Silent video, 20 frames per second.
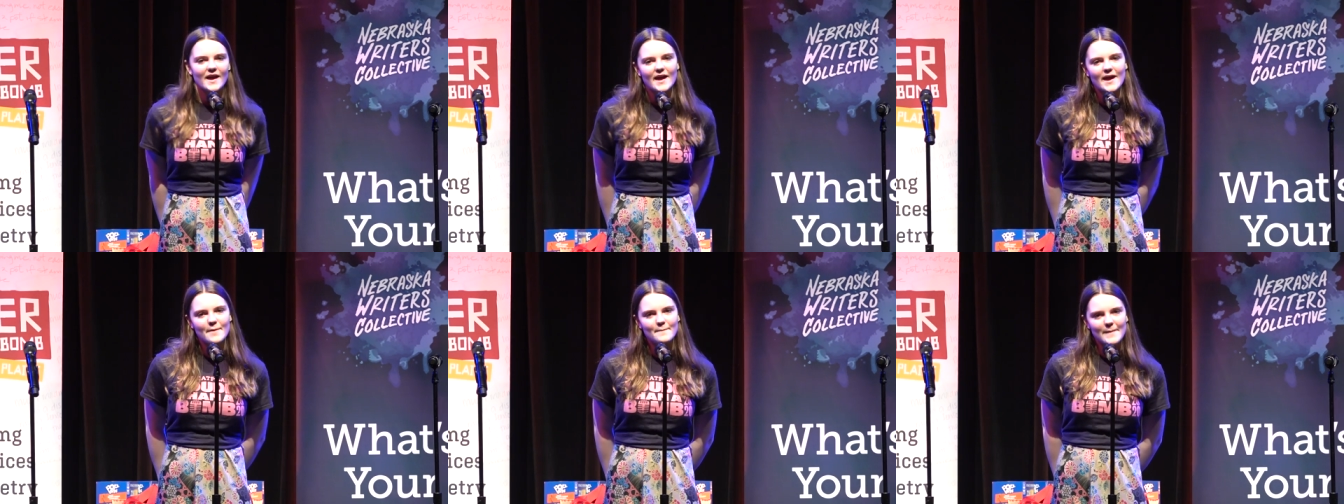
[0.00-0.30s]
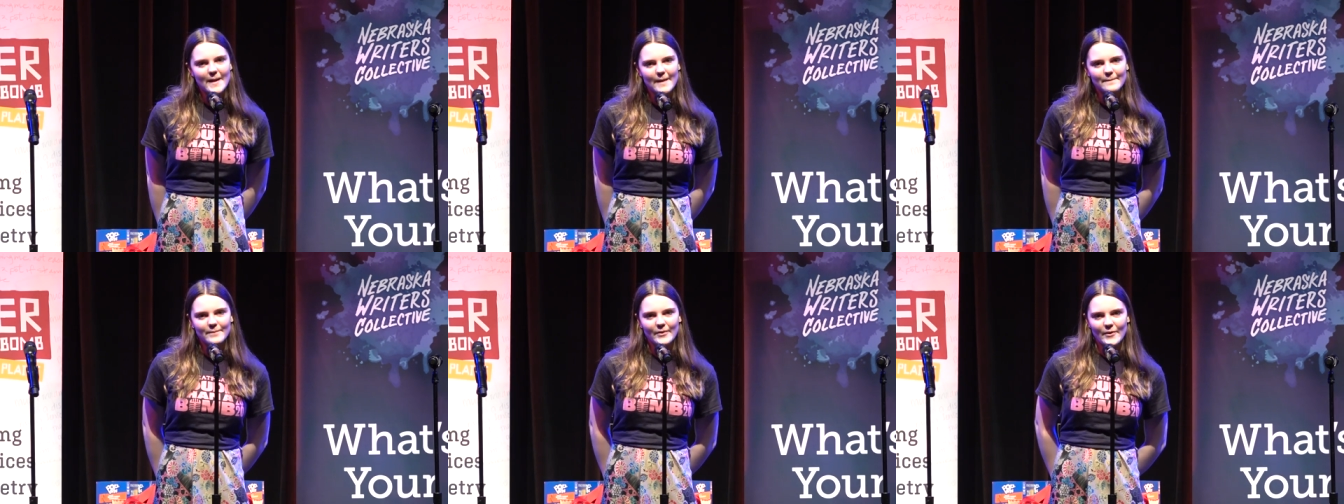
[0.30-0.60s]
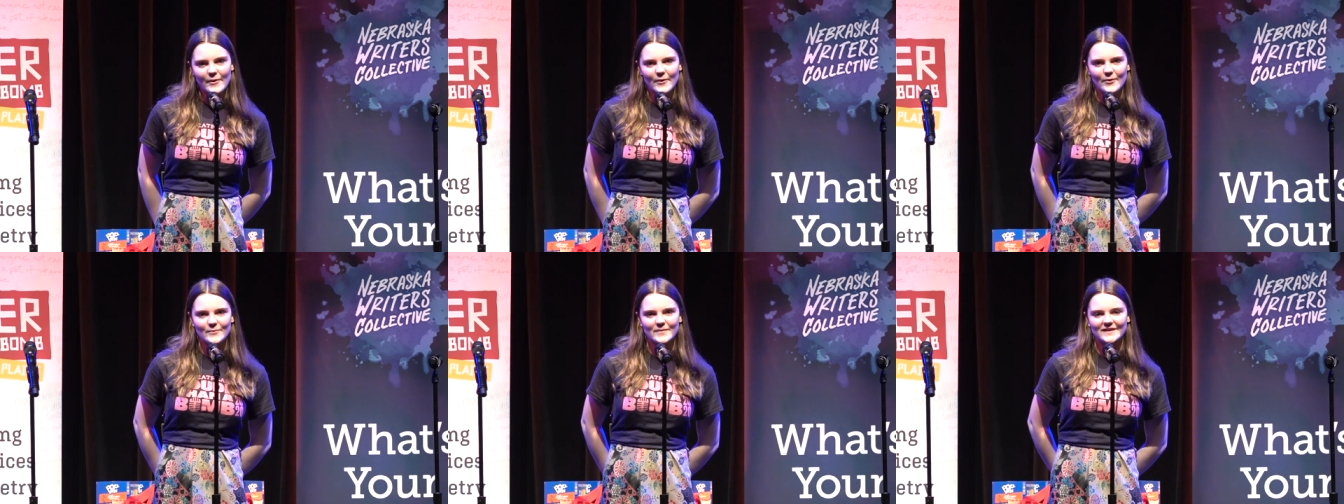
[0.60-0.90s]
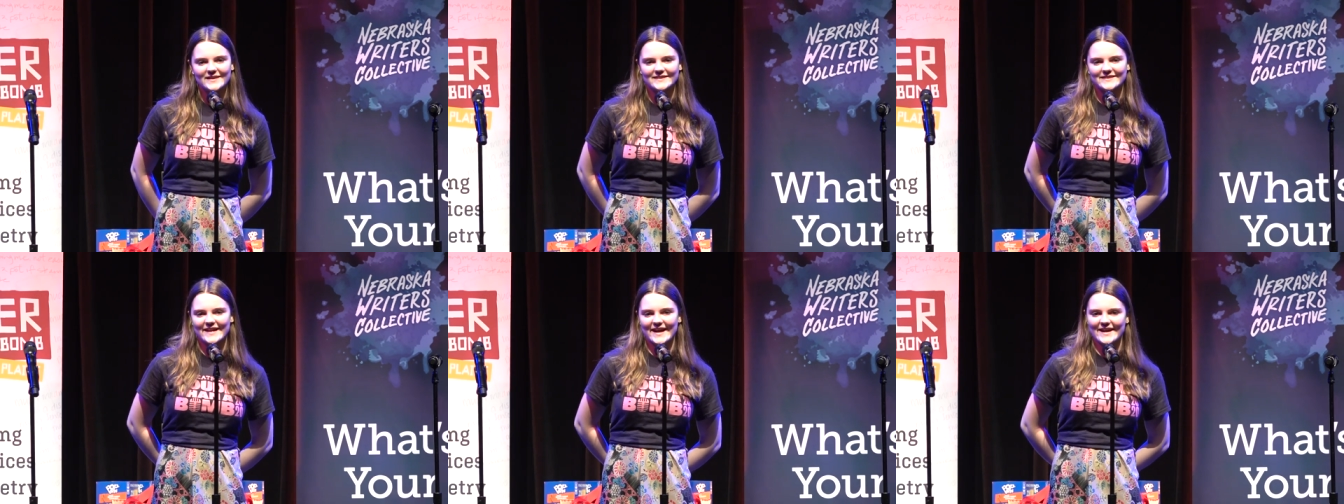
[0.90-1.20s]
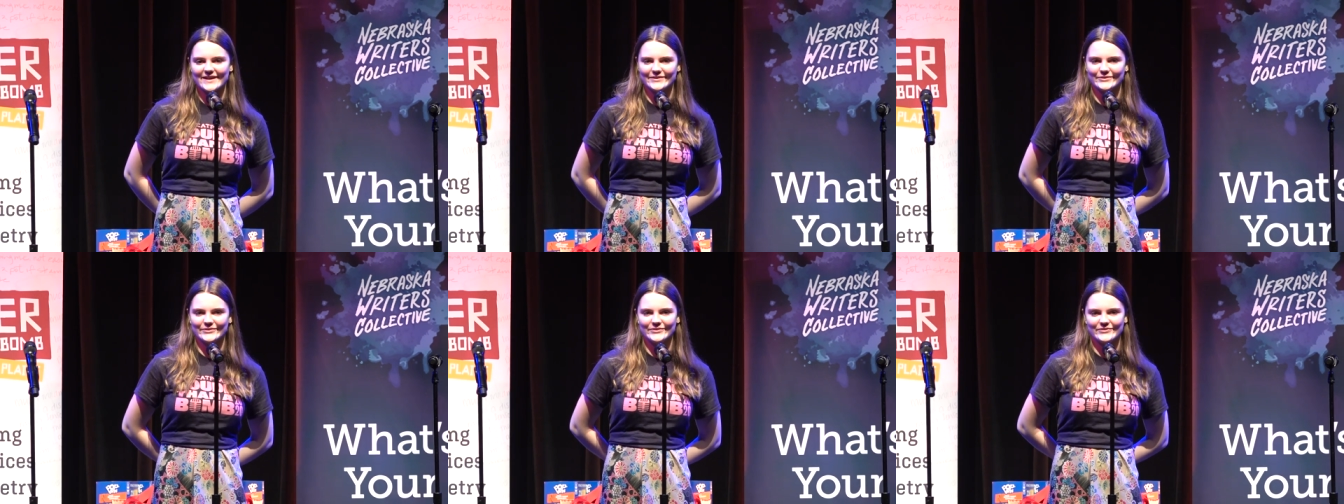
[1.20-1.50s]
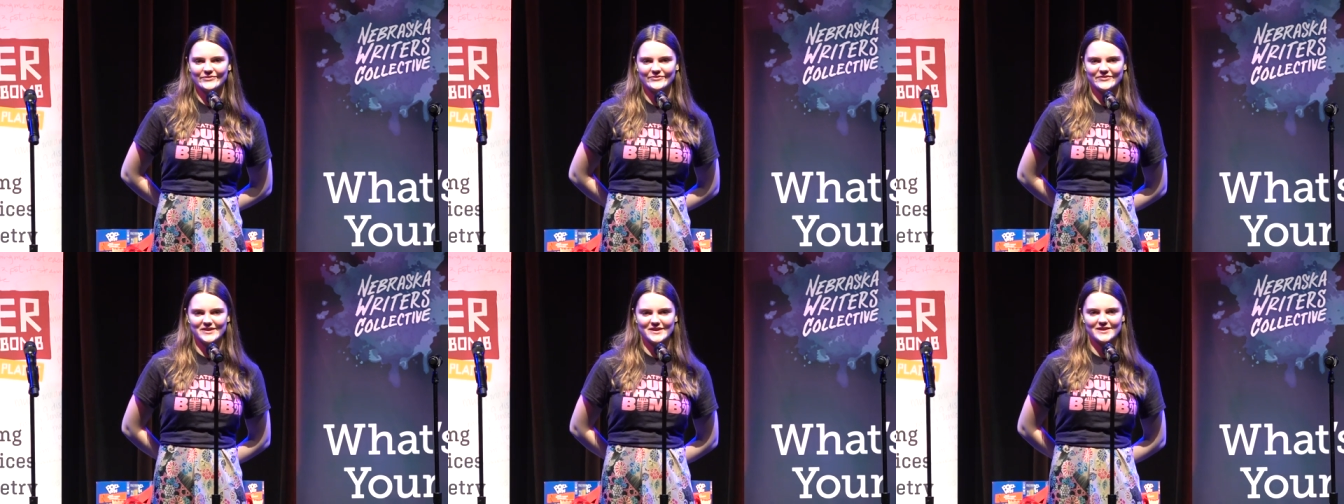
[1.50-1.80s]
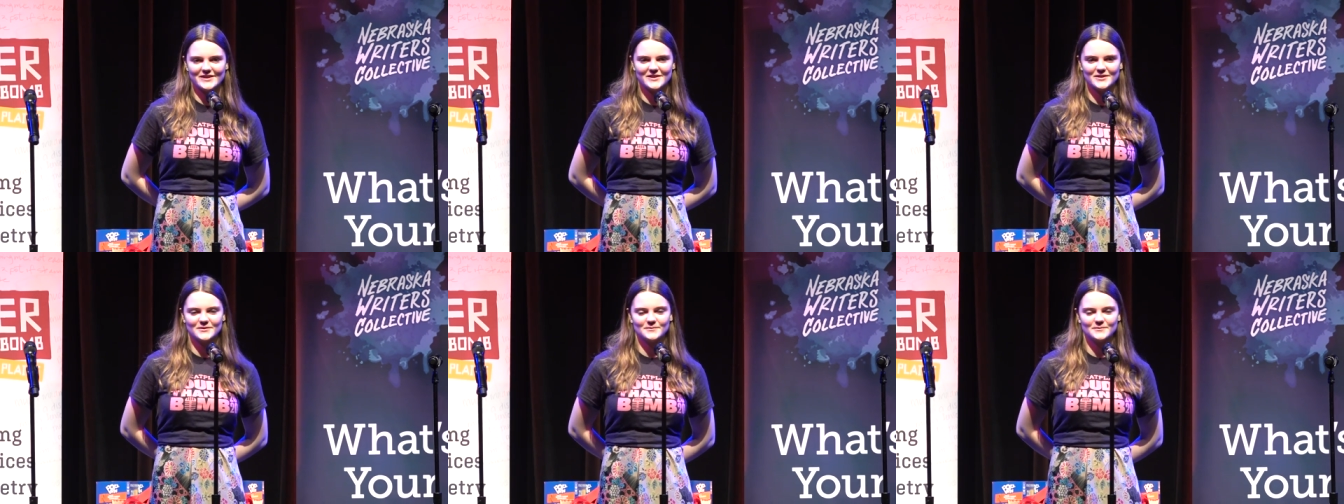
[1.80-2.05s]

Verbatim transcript: And my poem is titled Fear.